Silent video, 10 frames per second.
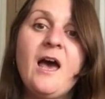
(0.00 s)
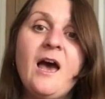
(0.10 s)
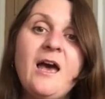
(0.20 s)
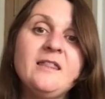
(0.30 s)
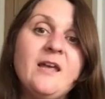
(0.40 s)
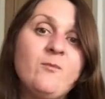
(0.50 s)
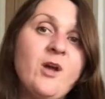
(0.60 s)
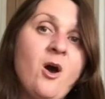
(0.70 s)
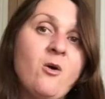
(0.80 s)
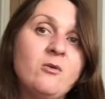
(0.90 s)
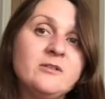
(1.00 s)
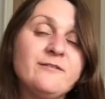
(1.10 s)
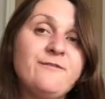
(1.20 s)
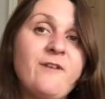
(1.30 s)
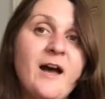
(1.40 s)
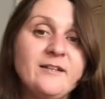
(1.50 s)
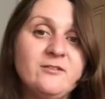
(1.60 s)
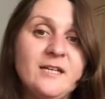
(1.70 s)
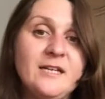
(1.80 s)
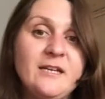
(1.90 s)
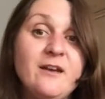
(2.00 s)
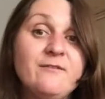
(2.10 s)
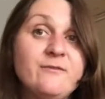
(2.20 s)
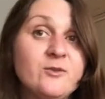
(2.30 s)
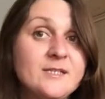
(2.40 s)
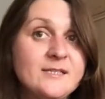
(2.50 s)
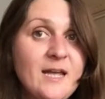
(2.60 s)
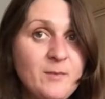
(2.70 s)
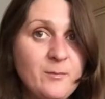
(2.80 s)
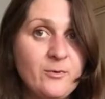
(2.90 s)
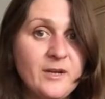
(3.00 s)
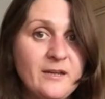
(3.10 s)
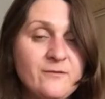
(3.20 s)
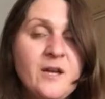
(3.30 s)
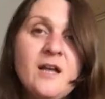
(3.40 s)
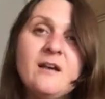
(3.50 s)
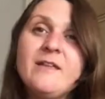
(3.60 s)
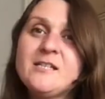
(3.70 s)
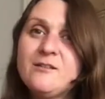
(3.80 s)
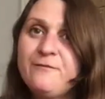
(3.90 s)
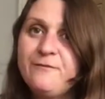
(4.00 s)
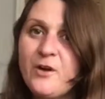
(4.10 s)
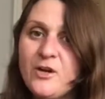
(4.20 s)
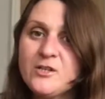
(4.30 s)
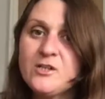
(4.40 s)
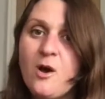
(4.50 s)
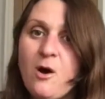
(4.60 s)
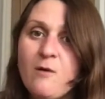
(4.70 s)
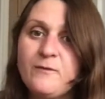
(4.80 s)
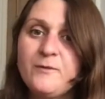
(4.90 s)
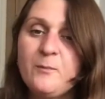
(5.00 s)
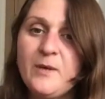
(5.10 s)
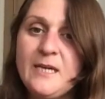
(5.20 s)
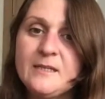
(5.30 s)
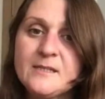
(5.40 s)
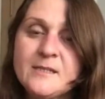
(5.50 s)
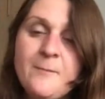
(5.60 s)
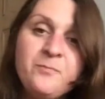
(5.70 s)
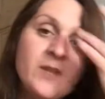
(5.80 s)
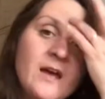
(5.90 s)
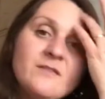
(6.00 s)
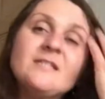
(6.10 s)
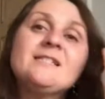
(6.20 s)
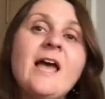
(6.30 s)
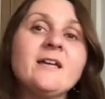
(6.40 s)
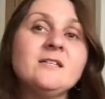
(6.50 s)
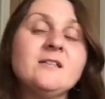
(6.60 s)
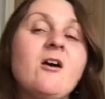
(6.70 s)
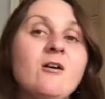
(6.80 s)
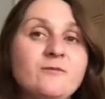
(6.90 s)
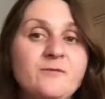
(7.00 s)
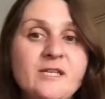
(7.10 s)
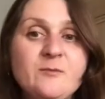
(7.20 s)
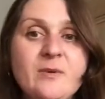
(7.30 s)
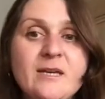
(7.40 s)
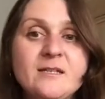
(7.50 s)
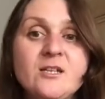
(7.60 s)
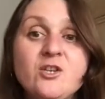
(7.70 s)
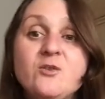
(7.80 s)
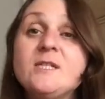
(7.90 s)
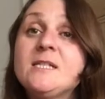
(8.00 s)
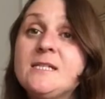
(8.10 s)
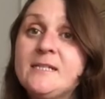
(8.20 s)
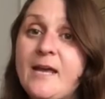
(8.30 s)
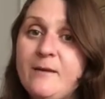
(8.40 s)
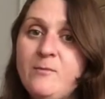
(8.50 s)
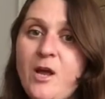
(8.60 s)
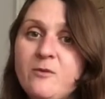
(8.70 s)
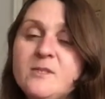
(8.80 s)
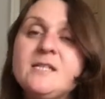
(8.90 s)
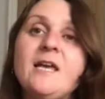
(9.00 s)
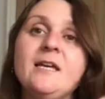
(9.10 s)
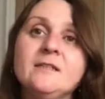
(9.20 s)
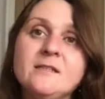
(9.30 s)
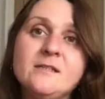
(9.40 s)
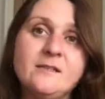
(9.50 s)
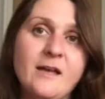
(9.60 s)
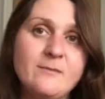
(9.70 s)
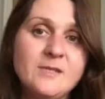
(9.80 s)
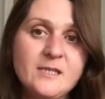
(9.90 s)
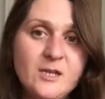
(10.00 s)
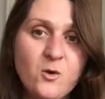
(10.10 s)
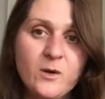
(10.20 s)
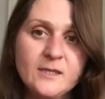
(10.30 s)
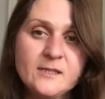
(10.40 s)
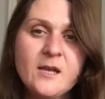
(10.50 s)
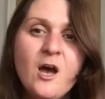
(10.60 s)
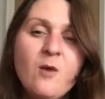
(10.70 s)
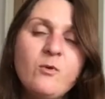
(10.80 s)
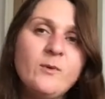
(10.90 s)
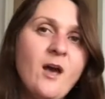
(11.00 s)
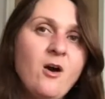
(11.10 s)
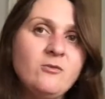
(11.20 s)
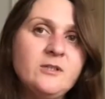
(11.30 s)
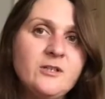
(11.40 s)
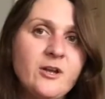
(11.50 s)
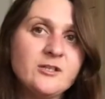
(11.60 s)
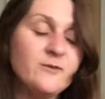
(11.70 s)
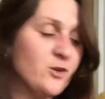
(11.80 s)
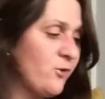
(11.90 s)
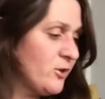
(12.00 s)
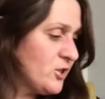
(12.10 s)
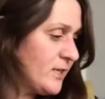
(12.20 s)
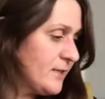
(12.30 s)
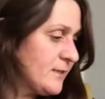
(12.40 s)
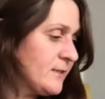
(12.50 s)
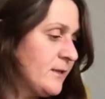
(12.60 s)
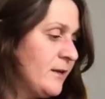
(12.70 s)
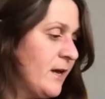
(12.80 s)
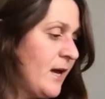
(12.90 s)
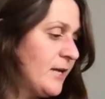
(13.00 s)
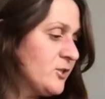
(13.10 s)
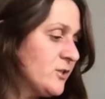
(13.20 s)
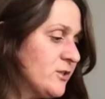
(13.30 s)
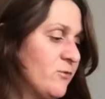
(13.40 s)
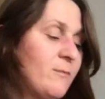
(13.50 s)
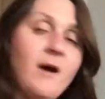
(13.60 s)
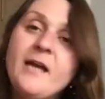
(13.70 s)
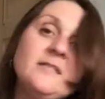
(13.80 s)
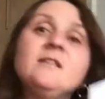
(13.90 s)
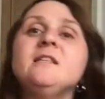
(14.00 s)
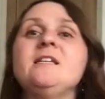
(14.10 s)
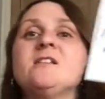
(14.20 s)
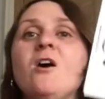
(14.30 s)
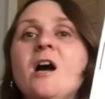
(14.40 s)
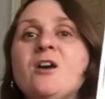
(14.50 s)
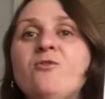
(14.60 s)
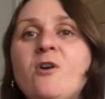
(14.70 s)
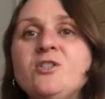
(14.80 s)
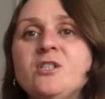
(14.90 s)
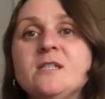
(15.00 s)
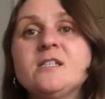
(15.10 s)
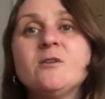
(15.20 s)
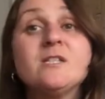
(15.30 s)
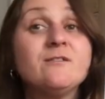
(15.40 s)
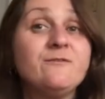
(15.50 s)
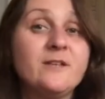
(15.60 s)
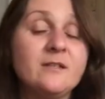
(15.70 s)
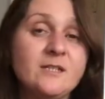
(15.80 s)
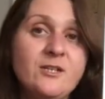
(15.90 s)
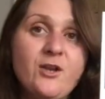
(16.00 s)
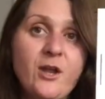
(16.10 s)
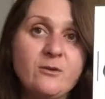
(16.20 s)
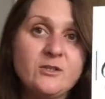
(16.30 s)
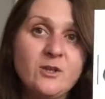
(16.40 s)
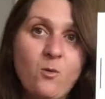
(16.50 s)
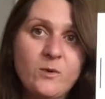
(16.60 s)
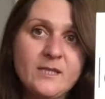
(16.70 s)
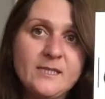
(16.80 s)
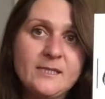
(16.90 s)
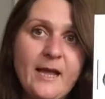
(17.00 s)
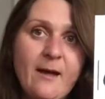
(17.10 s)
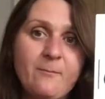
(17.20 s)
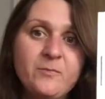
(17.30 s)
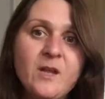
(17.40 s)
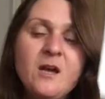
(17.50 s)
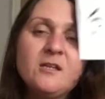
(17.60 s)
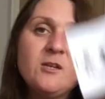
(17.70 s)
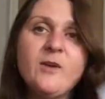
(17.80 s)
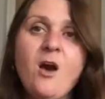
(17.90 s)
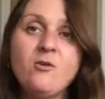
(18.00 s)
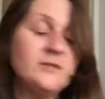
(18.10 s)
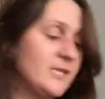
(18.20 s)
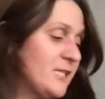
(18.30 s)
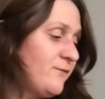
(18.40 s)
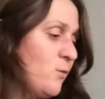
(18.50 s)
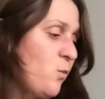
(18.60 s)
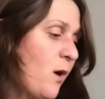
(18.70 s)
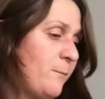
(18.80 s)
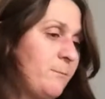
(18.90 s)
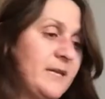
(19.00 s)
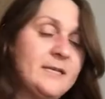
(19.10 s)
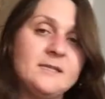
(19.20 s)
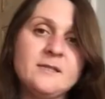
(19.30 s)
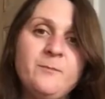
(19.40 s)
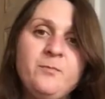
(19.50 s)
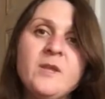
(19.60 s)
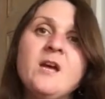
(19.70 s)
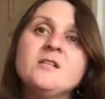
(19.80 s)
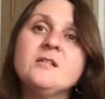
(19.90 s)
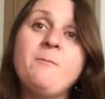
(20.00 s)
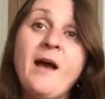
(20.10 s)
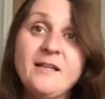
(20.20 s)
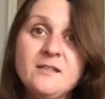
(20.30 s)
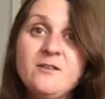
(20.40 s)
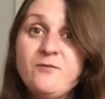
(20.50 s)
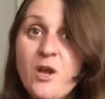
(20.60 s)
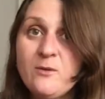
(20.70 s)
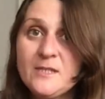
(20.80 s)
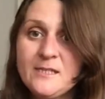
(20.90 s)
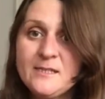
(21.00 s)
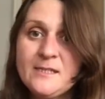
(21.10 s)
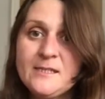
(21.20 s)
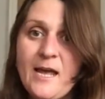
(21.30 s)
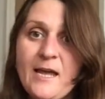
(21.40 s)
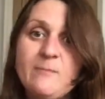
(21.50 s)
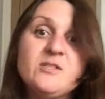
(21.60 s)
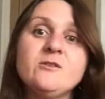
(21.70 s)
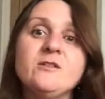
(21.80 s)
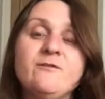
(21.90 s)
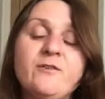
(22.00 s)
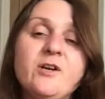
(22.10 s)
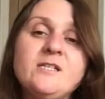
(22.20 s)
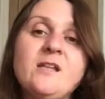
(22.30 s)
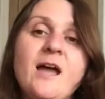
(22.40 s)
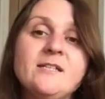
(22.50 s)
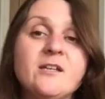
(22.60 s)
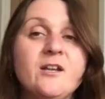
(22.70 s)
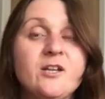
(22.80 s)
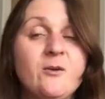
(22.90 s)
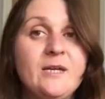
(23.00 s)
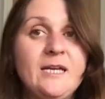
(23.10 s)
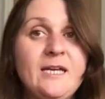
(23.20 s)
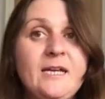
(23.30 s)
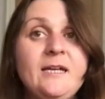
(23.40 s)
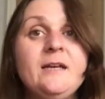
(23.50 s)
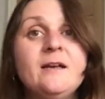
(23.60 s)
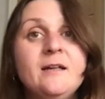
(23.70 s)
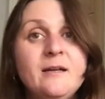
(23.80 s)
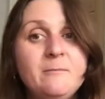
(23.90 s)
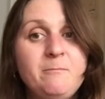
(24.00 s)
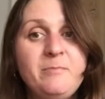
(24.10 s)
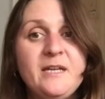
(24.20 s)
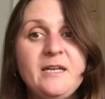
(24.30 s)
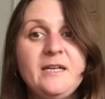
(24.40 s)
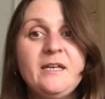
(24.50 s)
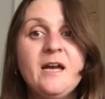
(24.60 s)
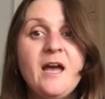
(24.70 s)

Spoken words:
and then we hold the final E for a semi-breve. Now that's the first half of the piece. The second half of this piece uses the same notes in the same sequence, but we hold the notes for crotchets. And just a reminder, these are crotchets, so it's a filled-in note with a stem. So we hold these for 1 beat. The pattern of notes is the same, so the first line is going to go E, B,